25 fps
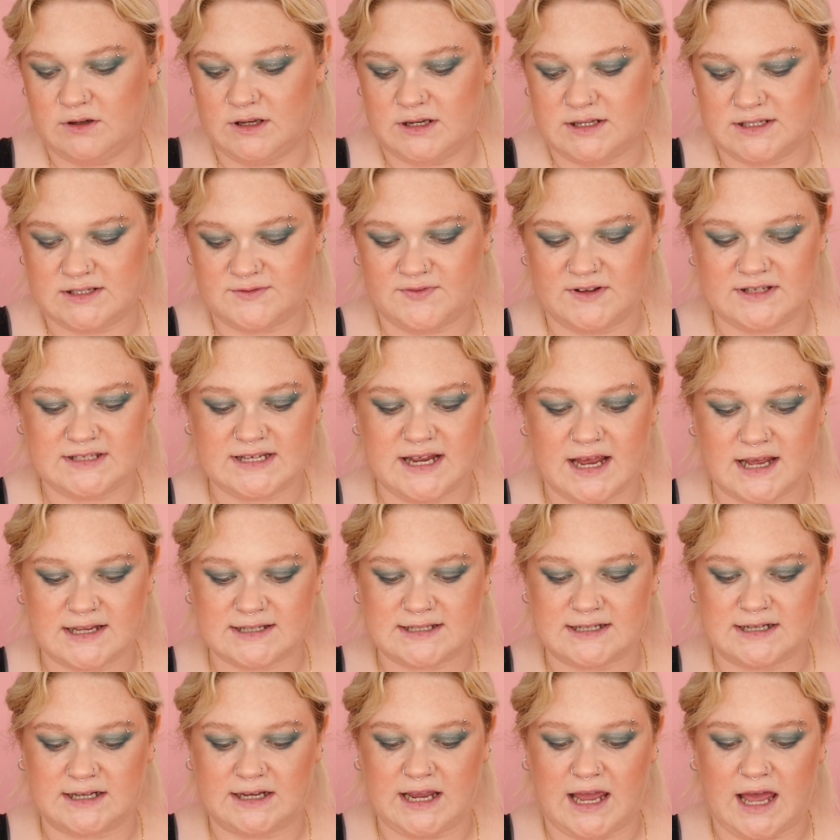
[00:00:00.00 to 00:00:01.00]
It is
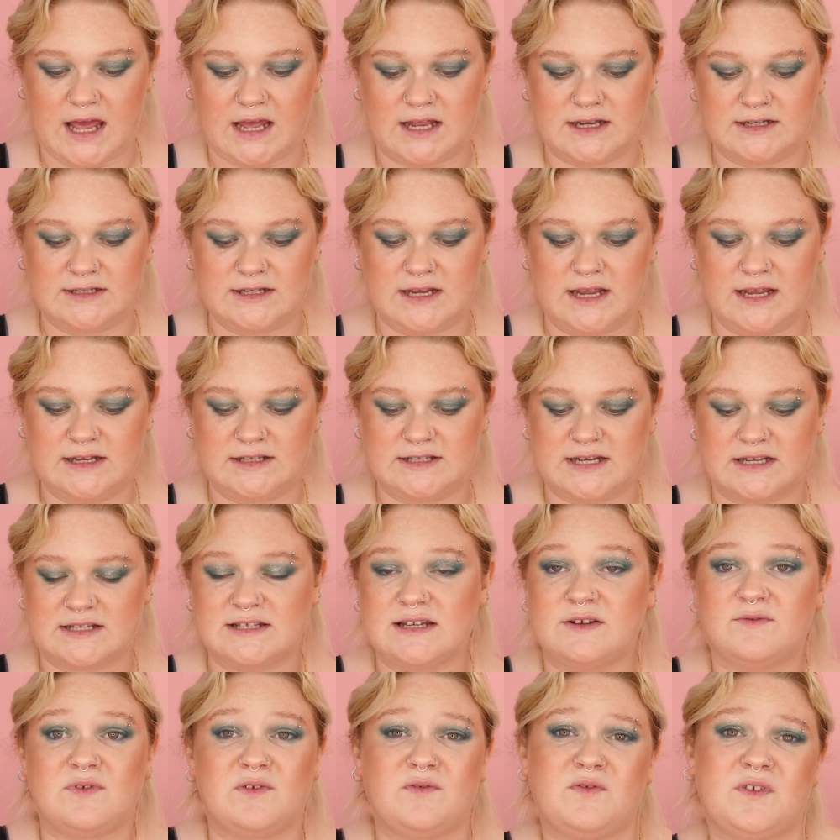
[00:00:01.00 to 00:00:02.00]
fantastic, and it
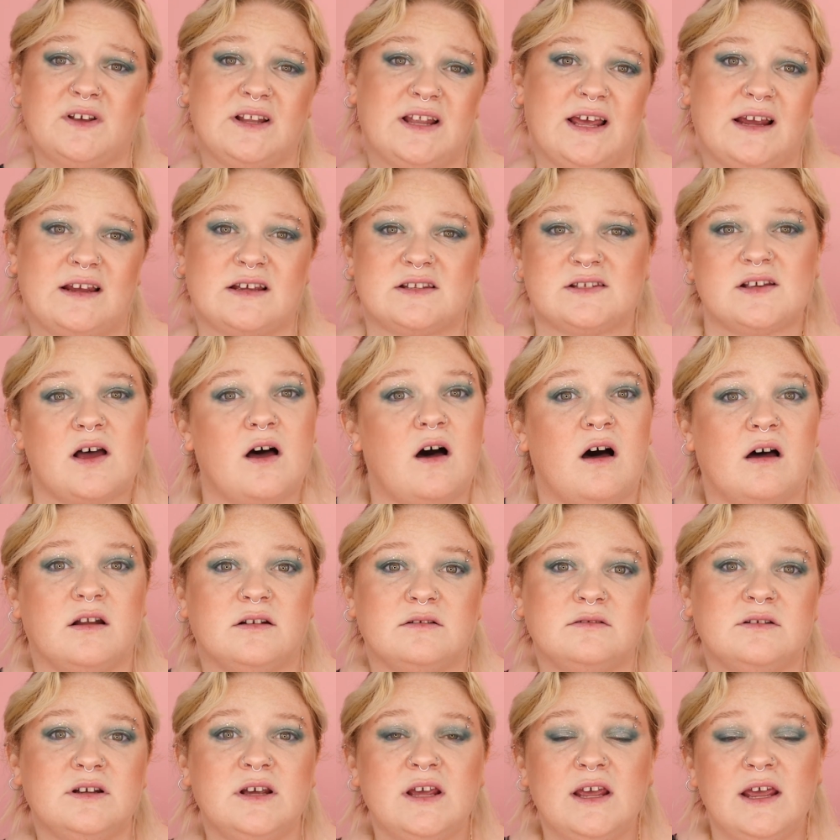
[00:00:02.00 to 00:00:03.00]
doesn't even feel like it's
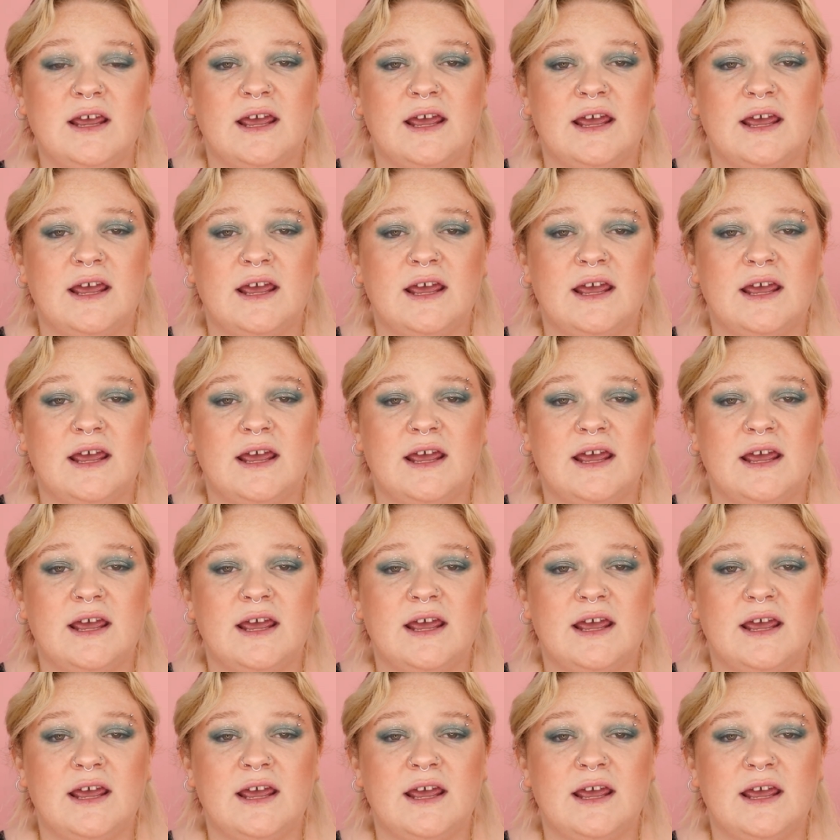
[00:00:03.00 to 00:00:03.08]
on.